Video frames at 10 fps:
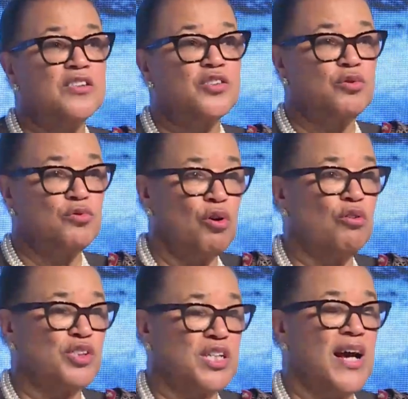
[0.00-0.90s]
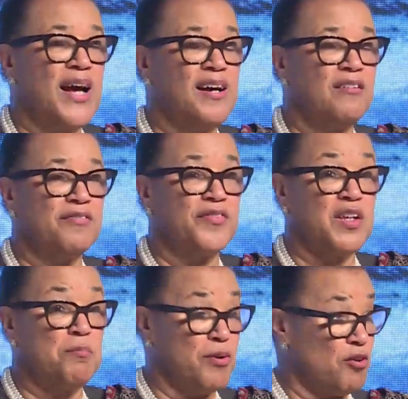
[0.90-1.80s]
do not have the
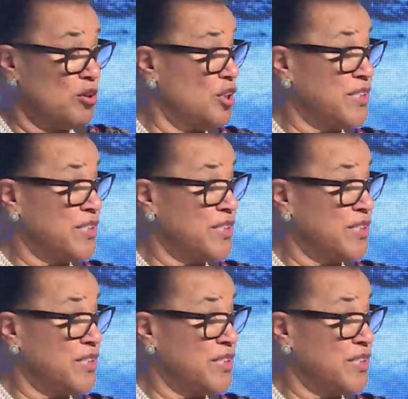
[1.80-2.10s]
empirical